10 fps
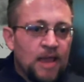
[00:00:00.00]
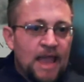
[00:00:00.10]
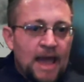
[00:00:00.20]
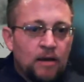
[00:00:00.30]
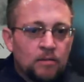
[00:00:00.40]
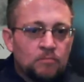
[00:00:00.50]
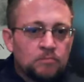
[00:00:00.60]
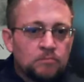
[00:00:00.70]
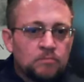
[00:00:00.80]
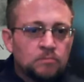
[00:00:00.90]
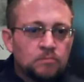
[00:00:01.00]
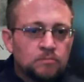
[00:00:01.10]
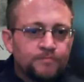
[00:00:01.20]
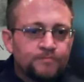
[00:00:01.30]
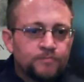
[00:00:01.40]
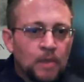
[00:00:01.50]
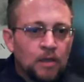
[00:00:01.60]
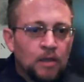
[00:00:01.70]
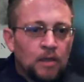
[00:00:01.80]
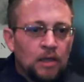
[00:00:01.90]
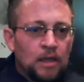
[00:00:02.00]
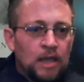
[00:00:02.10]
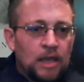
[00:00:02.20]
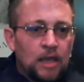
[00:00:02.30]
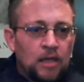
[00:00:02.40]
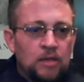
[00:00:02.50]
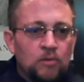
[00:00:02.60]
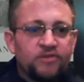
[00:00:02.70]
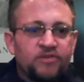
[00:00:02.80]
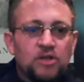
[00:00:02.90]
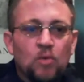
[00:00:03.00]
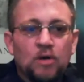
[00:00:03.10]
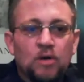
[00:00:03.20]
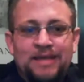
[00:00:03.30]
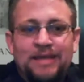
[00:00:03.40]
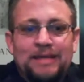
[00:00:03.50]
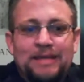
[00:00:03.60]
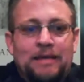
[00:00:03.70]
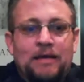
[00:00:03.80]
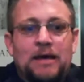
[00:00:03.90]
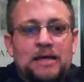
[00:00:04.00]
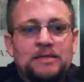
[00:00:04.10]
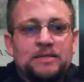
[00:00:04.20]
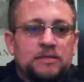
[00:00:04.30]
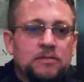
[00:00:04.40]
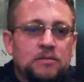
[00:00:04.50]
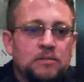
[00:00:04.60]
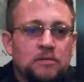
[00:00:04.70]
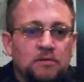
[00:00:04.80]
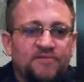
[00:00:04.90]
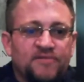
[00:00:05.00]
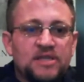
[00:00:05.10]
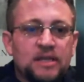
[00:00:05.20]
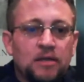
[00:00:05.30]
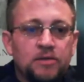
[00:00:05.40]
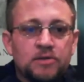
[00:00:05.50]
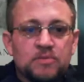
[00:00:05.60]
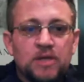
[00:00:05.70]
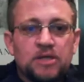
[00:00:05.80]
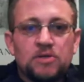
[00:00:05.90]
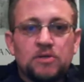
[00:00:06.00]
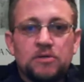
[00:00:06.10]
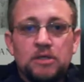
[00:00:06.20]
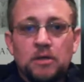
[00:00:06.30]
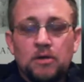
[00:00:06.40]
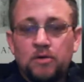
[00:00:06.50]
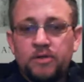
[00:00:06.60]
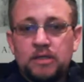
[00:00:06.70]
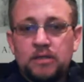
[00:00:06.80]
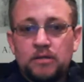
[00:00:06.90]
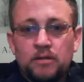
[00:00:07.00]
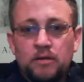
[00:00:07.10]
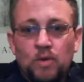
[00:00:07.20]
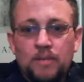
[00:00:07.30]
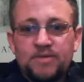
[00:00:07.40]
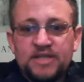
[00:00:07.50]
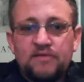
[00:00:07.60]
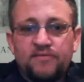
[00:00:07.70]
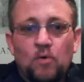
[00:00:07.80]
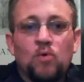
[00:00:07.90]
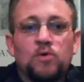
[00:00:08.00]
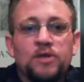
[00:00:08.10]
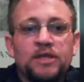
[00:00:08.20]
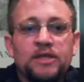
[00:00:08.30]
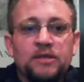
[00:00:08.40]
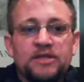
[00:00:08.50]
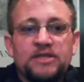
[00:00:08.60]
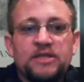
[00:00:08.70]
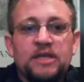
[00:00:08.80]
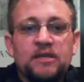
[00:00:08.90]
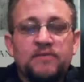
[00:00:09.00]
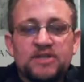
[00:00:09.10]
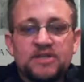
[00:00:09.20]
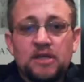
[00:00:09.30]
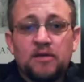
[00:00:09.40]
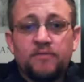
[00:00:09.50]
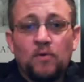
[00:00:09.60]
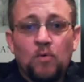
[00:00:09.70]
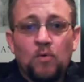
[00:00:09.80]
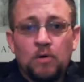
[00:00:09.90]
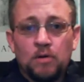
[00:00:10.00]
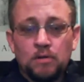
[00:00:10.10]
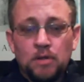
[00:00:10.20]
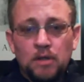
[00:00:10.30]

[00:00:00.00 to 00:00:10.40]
Adam, and he wants to know what a kit costs. Well, first thing I'll do is make sure that you know that the website for ordering any of this stuff, or